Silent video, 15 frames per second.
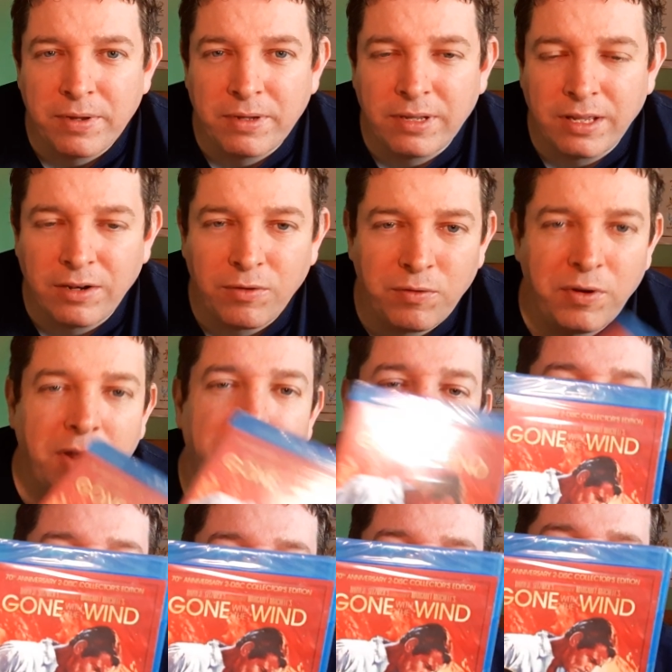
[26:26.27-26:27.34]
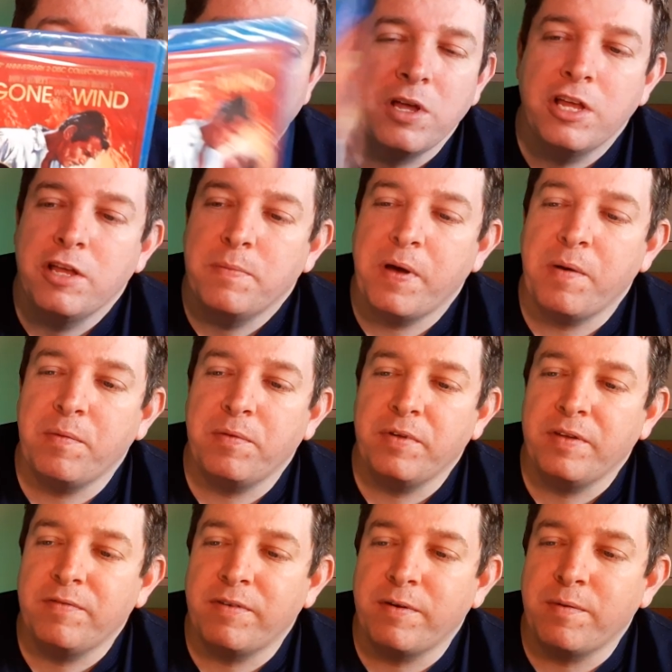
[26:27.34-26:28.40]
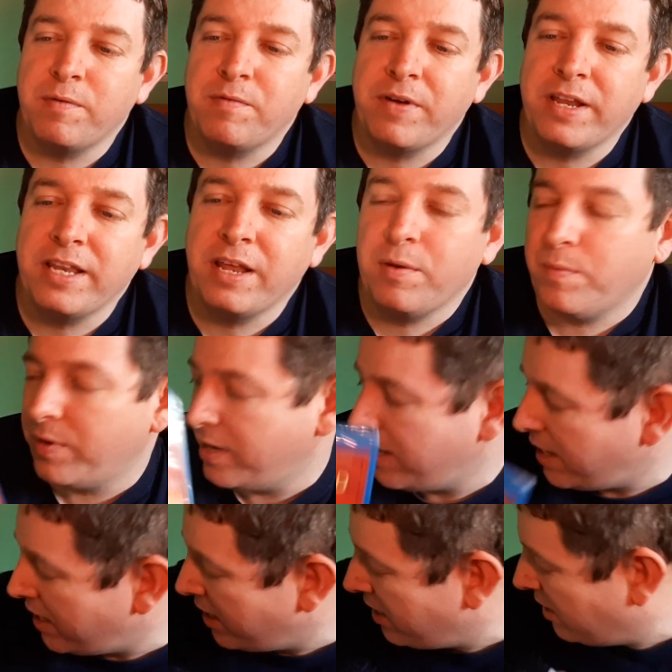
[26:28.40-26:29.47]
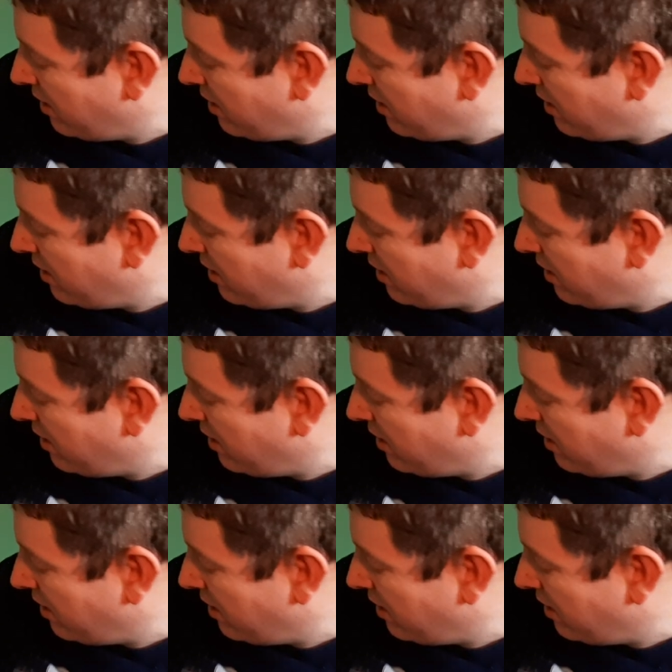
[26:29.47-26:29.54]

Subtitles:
I don't know. But we'll find out one day.